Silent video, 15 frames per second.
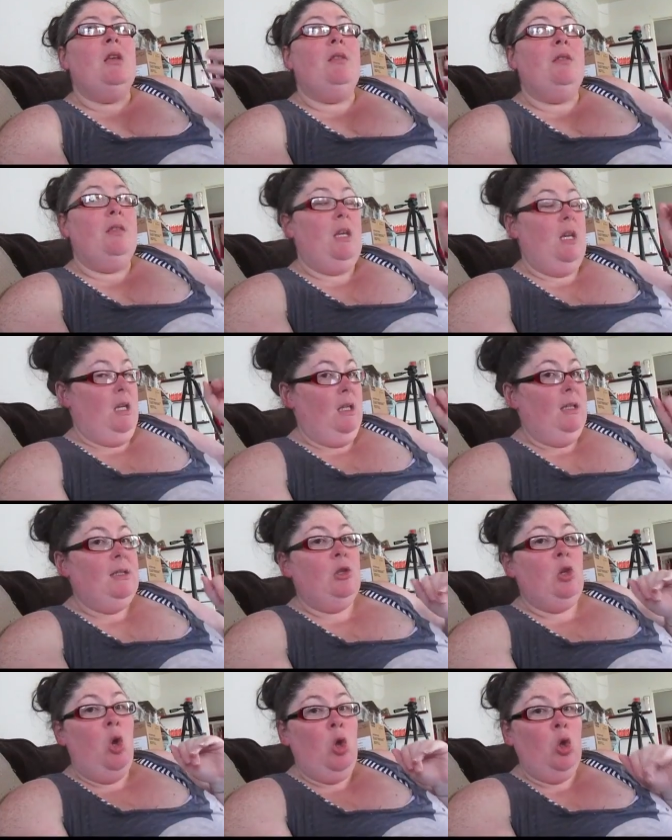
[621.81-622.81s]
that
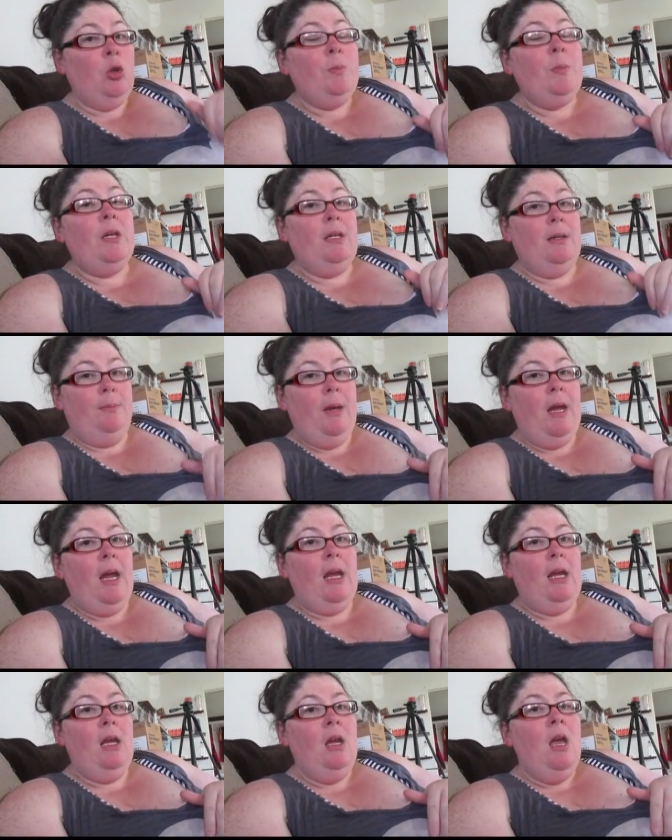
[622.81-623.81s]
it told me to
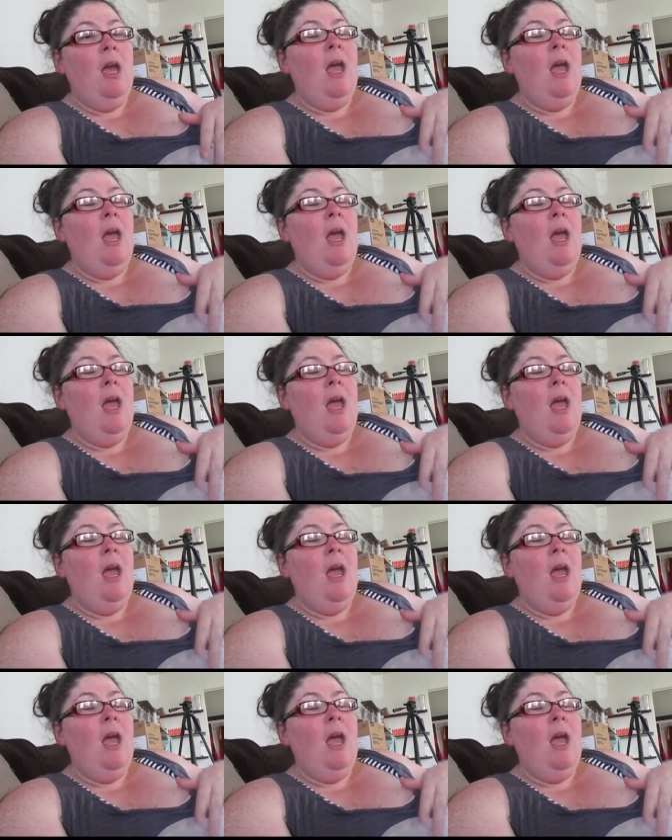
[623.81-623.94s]
pay,